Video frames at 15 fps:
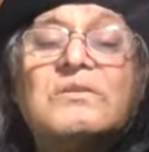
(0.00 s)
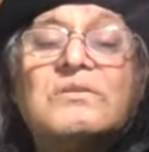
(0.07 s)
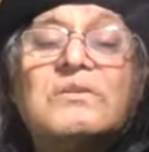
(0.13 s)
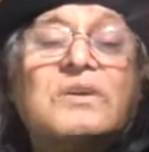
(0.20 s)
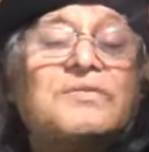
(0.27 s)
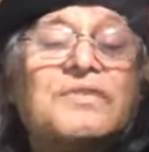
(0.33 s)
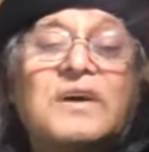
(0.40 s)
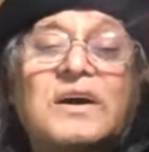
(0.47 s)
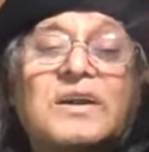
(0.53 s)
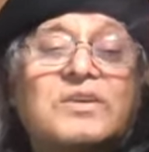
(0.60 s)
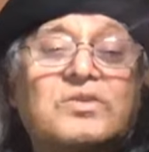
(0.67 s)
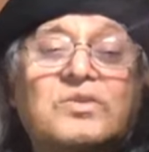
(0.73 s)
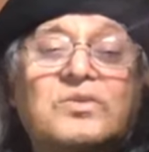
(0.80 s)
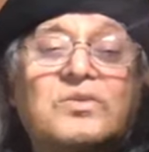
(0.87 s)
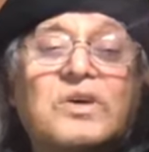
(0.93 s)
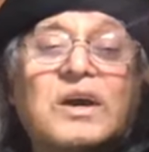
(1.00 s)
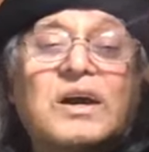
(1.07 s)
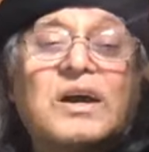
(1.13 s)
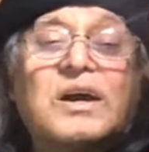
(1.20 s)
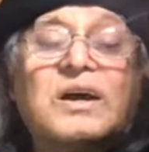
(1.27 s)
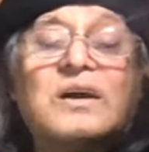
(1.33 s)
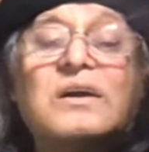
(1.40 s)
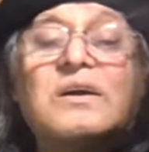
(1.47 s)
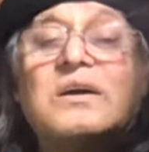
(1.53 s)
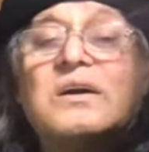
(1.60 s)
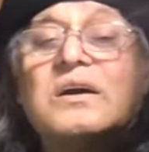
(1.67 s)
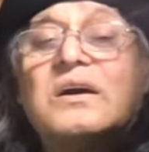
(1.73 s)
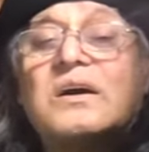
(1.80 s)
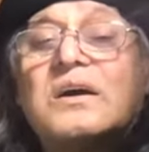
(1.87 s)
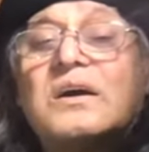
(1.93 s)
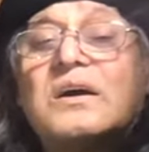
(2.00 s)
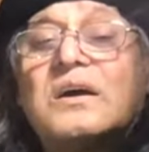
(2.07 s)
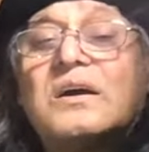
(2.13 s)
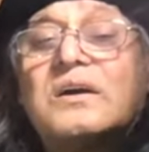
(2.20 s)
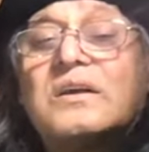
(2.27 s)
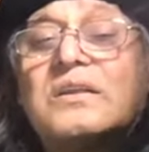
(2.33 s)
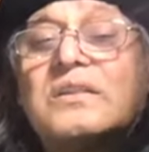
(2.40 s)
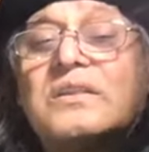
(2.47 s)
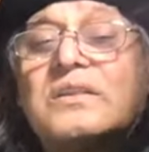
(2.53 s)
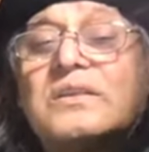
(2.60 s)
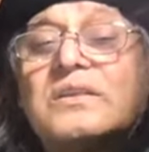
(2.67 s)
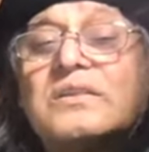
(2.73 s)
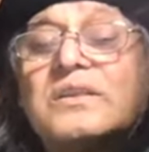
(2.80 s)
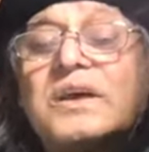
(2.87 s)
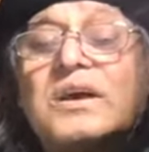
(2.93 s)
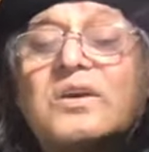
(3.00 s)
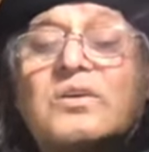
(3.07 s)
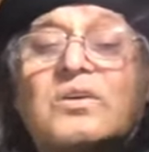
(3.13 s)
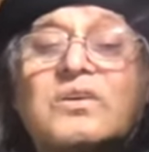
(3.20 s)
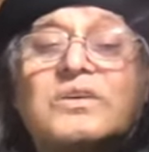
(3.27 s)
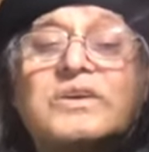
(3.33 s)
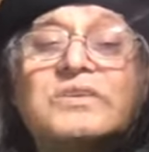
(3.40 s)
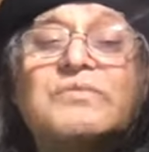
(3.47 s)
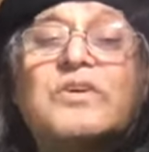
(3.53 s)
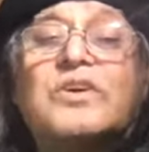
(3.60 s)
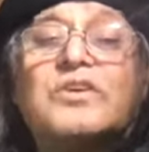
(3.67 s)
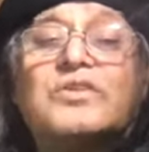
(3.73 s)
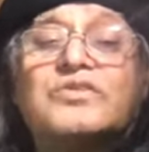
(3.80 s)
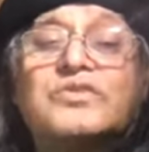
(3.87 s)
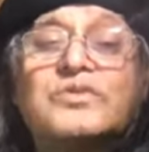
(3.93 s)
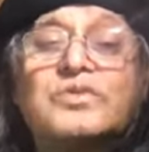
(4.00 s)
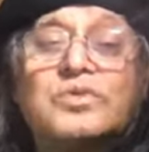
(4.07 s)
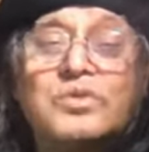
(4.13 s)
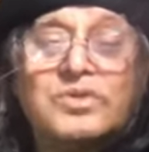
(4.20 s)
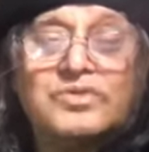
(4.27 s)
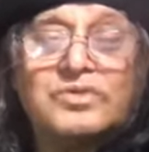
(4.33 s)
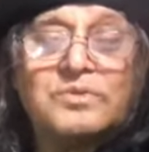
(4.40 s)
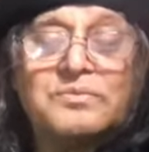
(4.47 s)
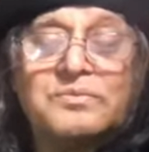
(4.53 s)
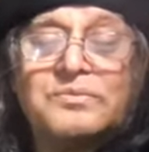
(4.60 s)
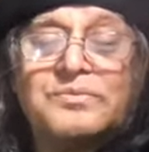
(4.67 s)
referred to a thing called divorce tourism.